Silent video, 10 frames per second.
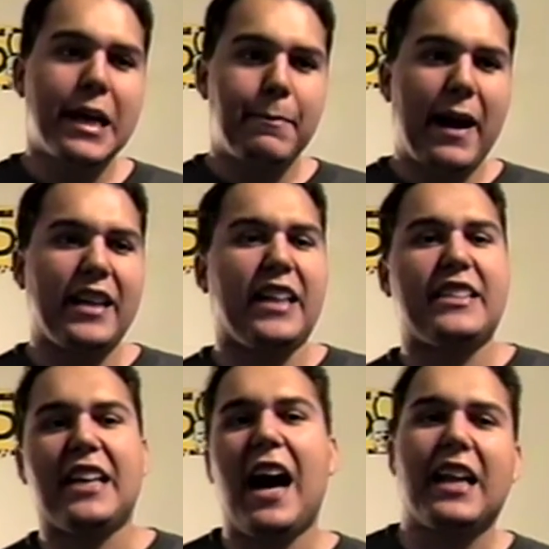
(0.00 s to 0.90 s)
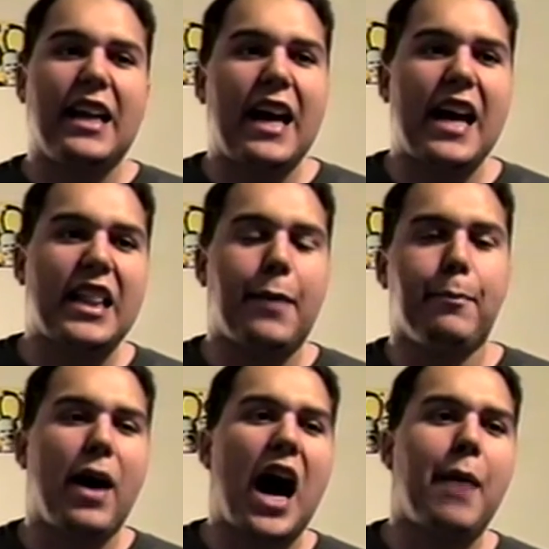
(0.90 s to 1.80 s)
Paint a daughter and a
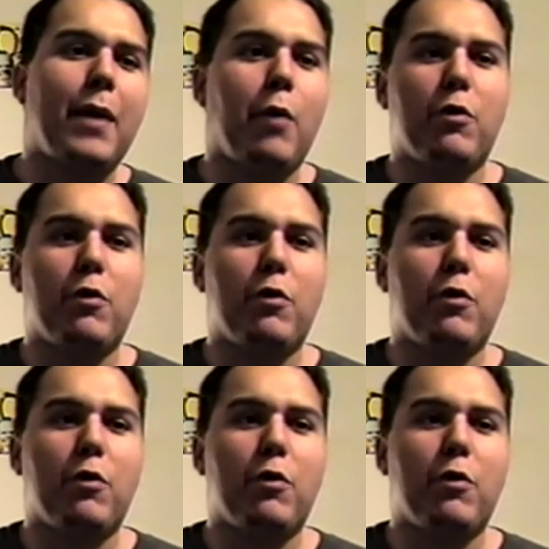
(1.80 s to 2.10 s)
mama